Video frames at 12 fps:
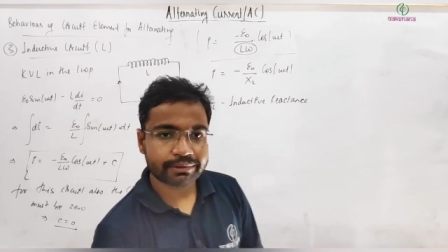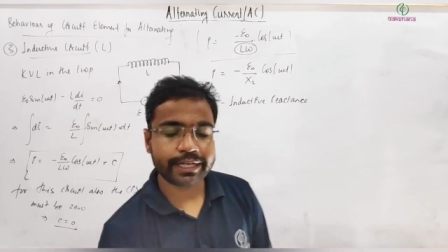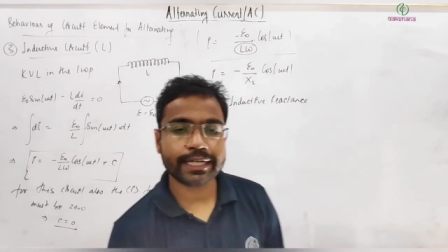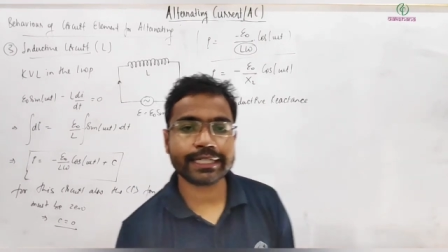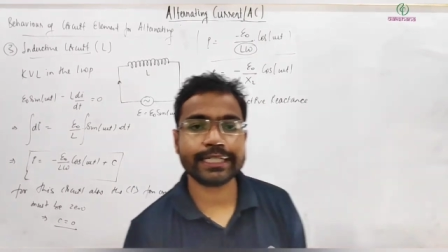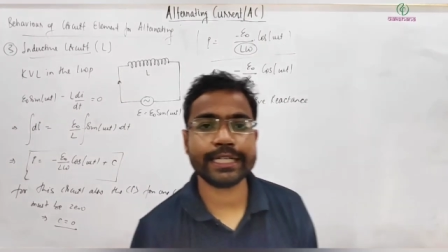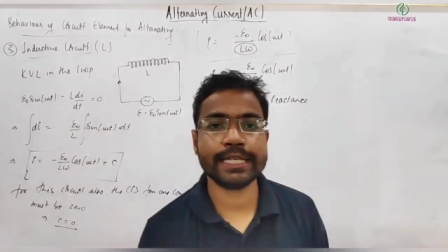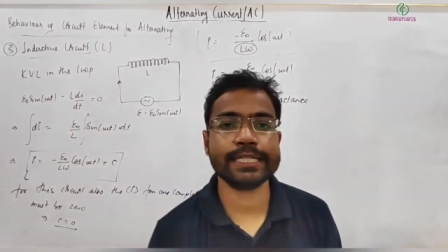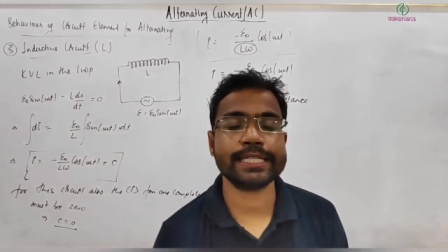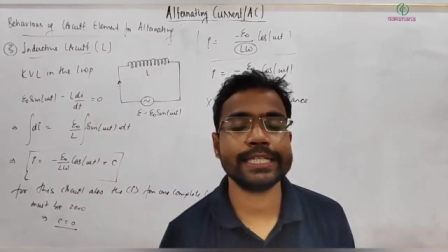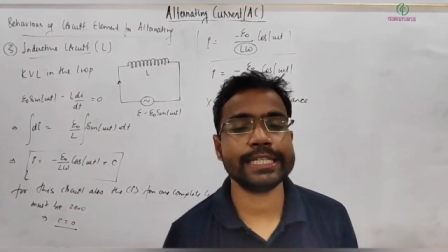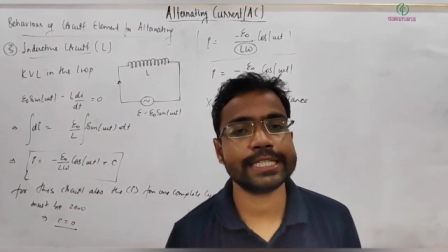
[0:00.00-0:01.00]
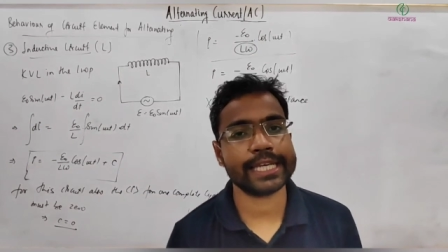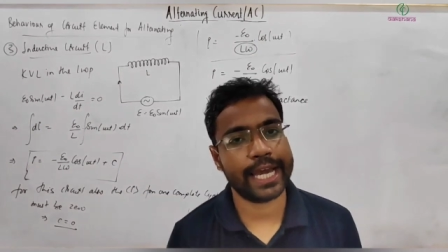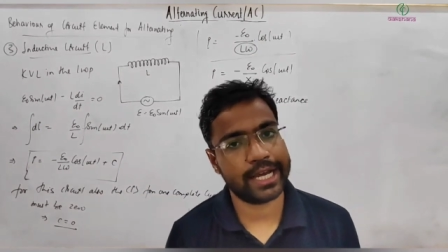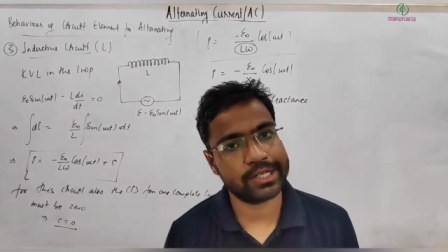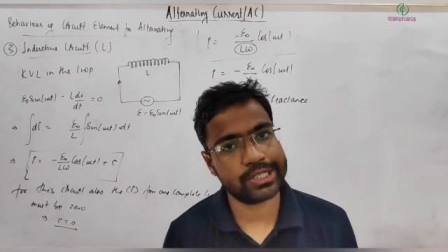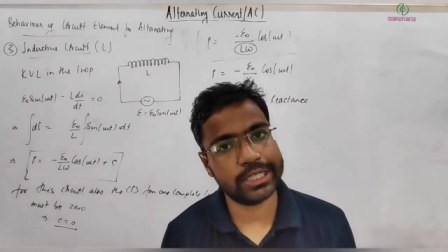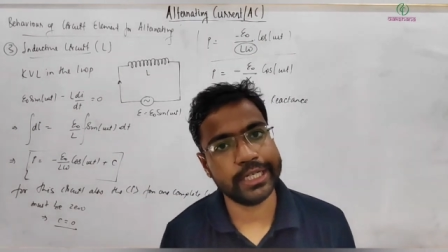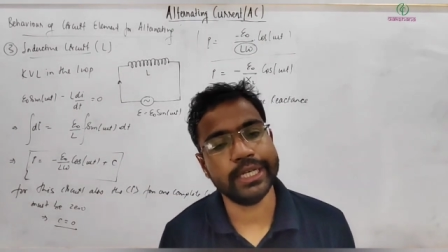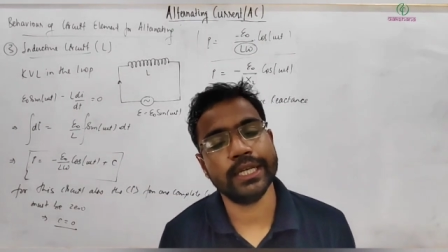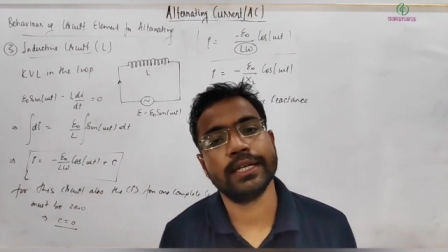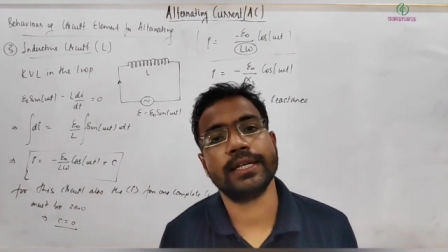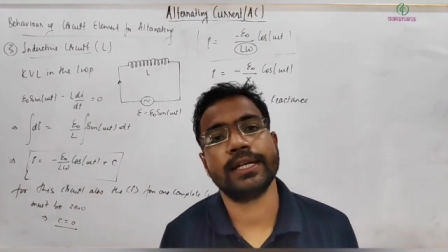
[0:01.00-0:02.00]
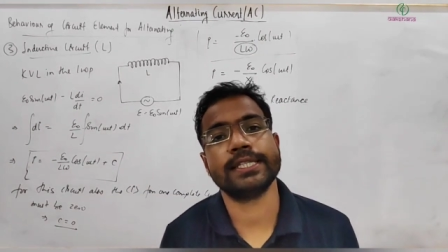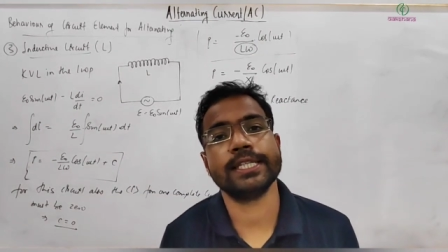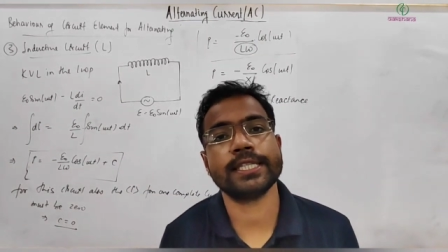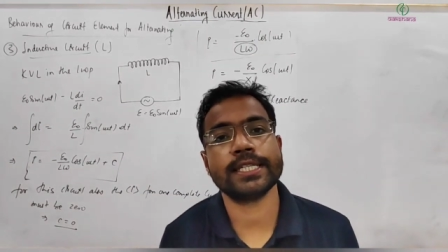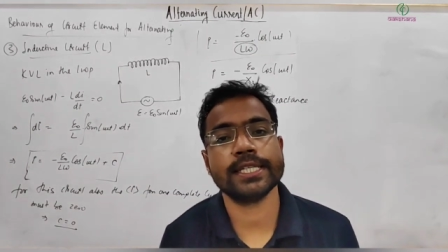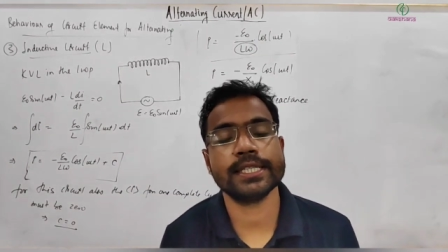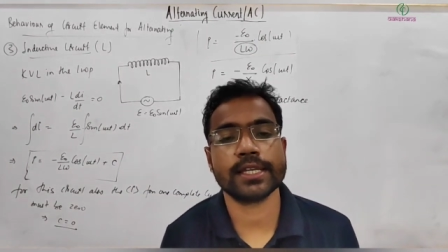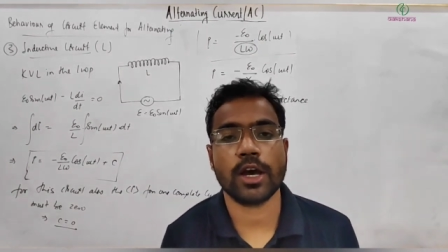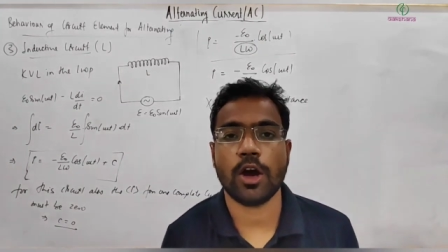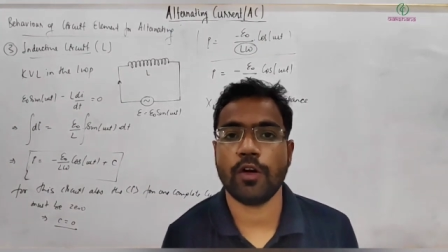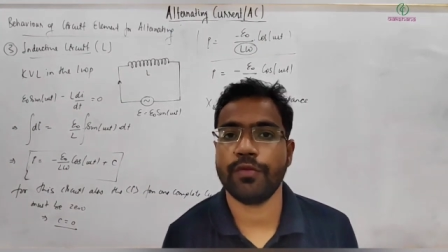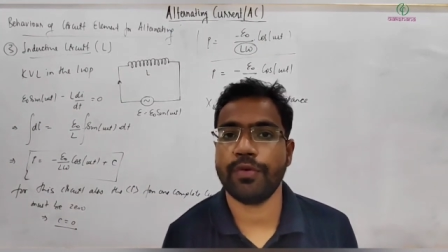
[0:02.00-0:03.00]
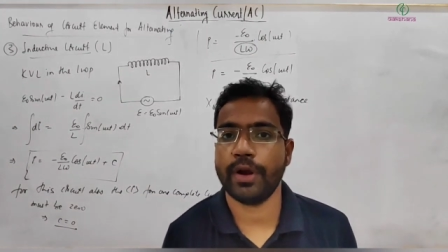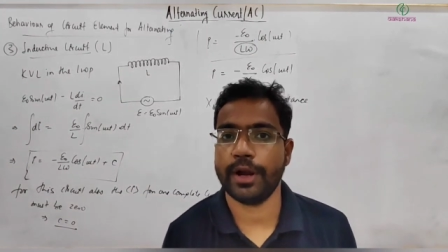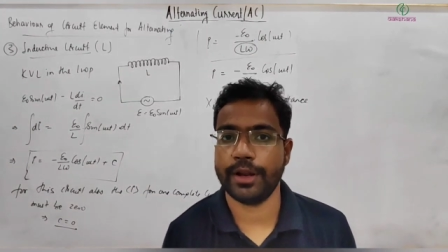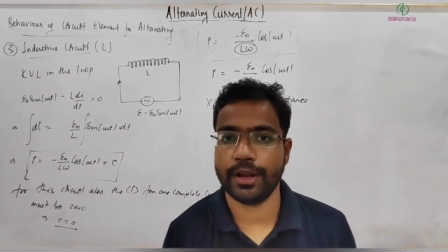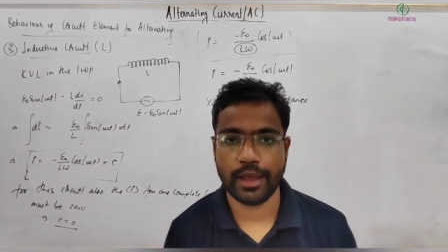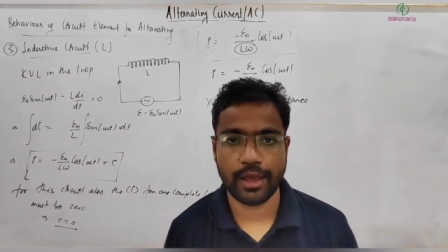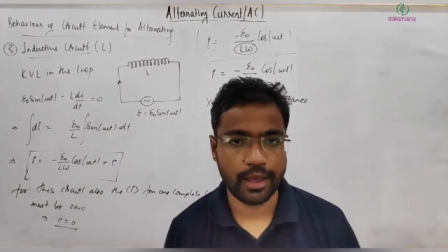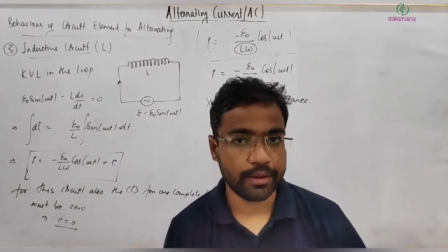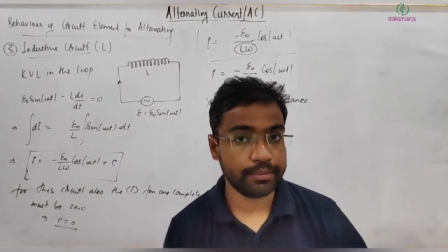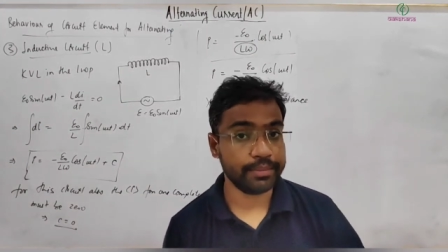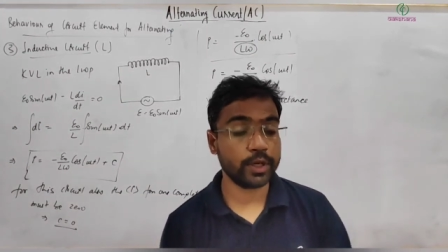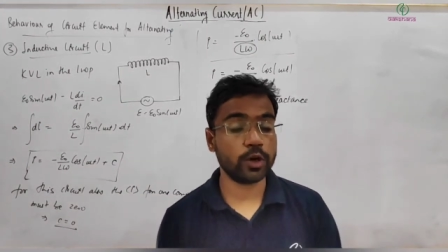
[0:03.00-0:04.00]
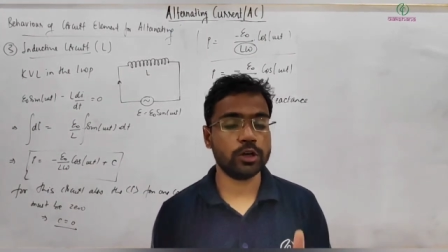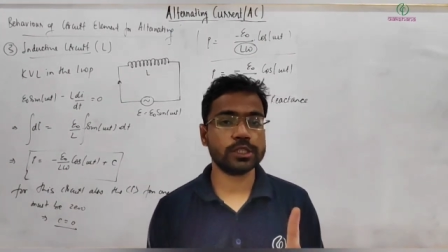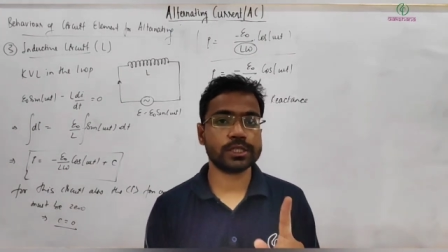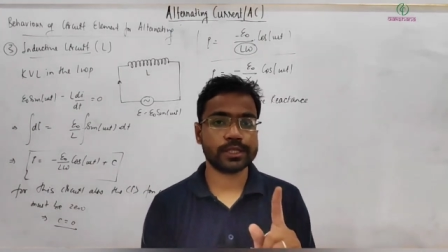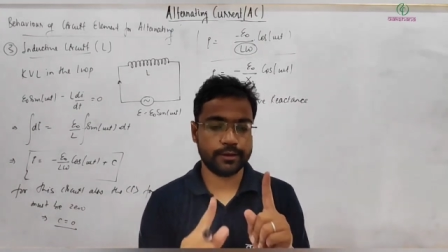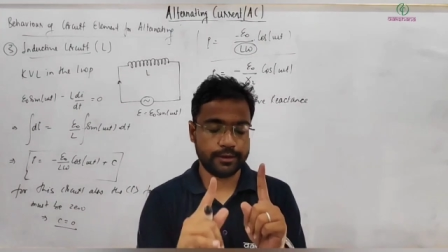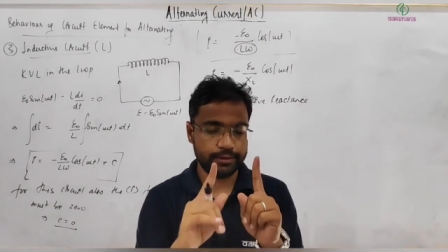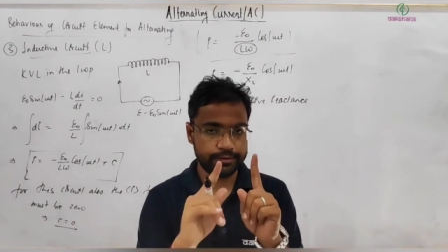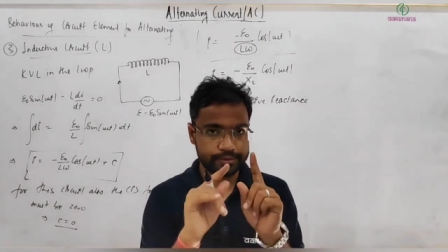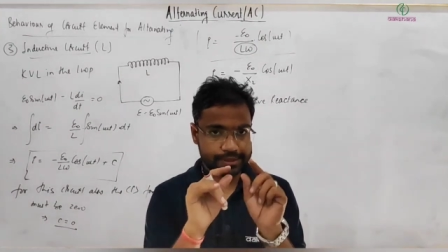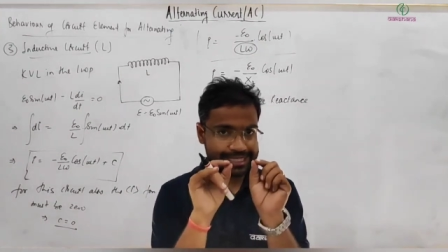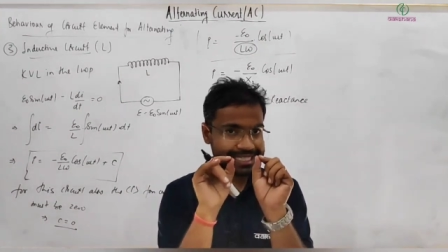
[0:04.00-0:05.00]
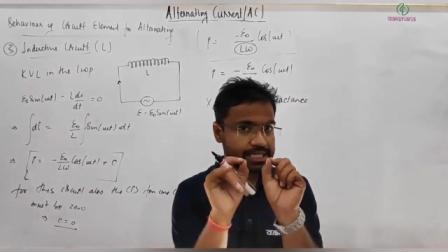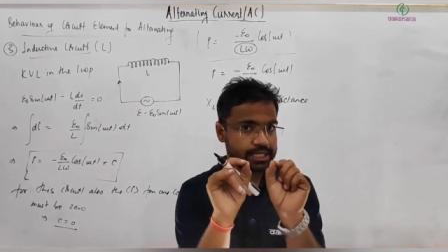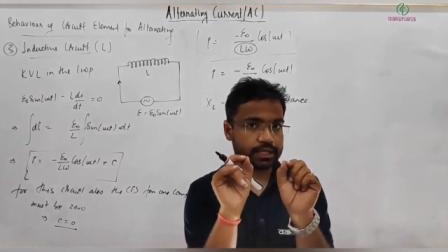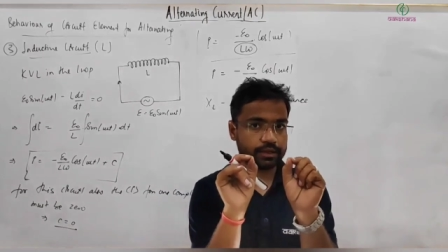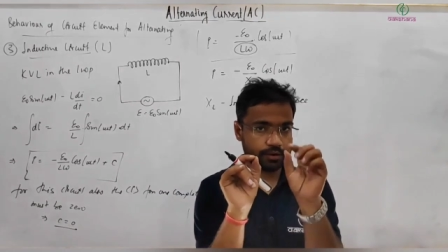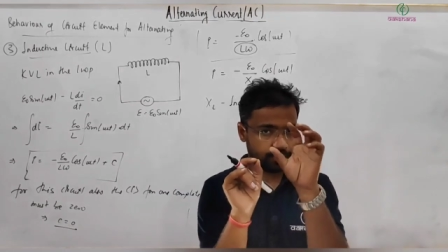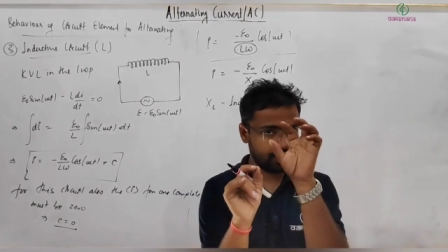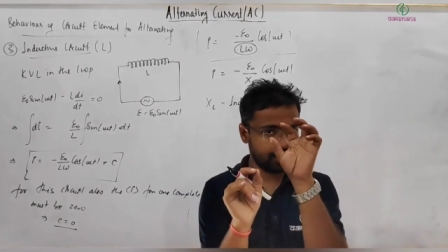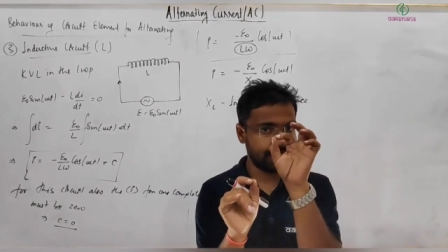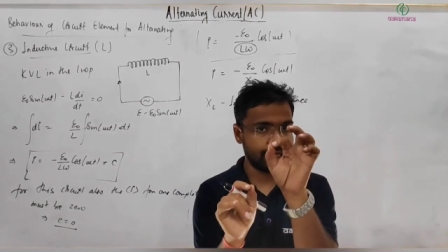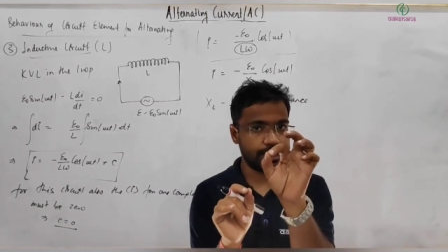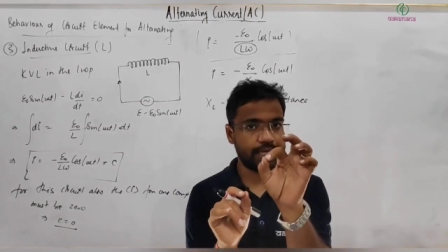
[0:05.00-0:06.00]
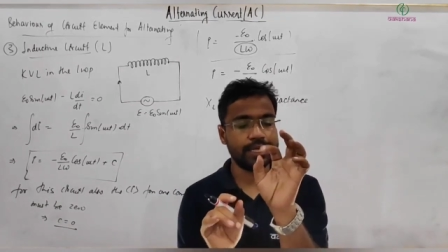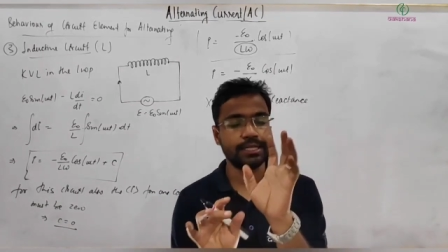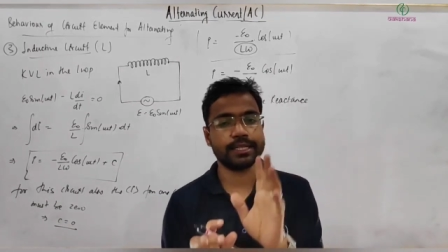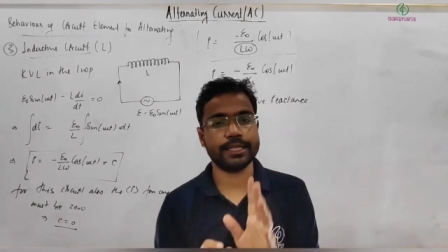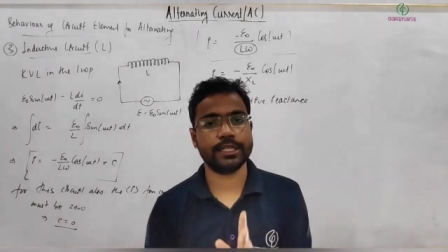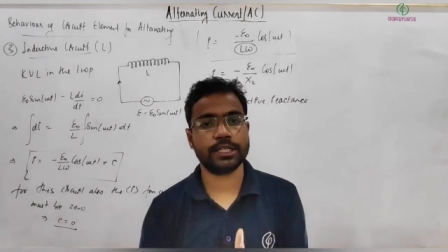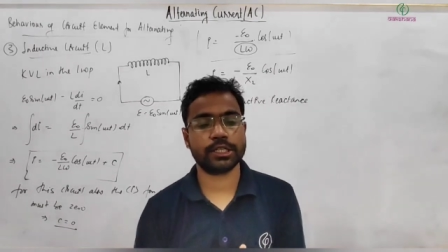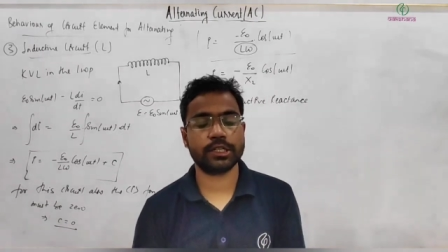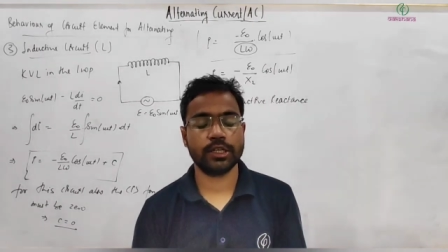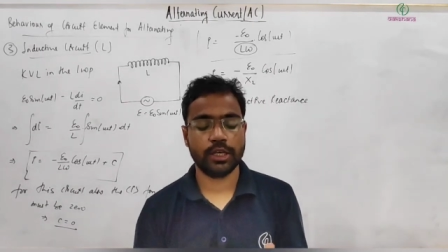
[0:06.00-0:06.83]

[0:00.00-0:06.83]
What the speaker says: reactance is actually resistance offered, because just listen it.